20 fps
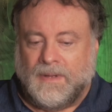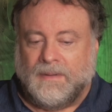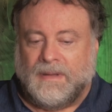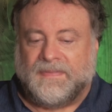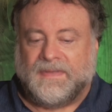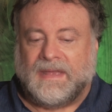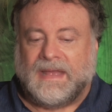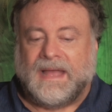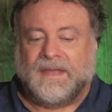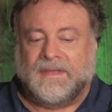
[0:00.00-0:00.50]

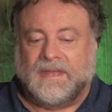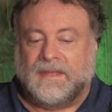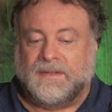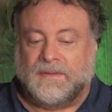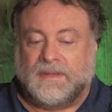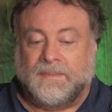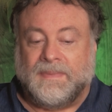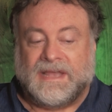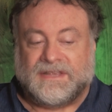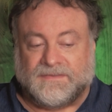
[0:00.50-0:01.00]
Well, I think uh,
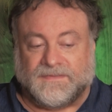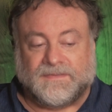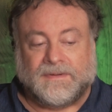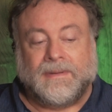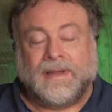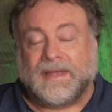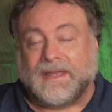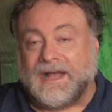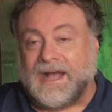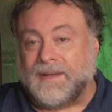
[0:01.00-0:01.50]
you may as well
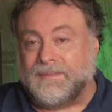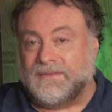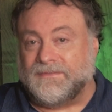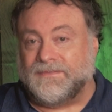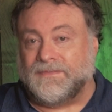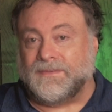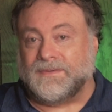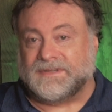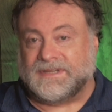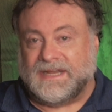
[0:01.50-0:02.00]
throw out
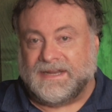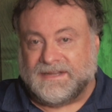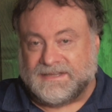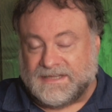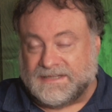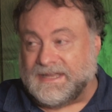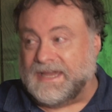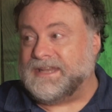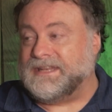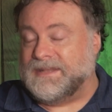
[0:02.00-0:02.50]
carbon 14
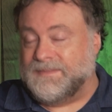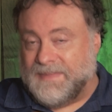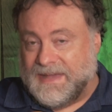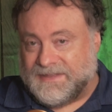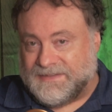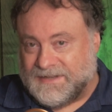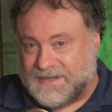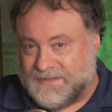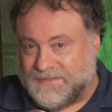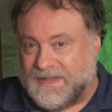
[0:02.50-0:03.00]
as a dating
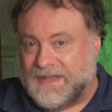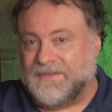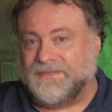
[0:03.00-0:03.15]
method if,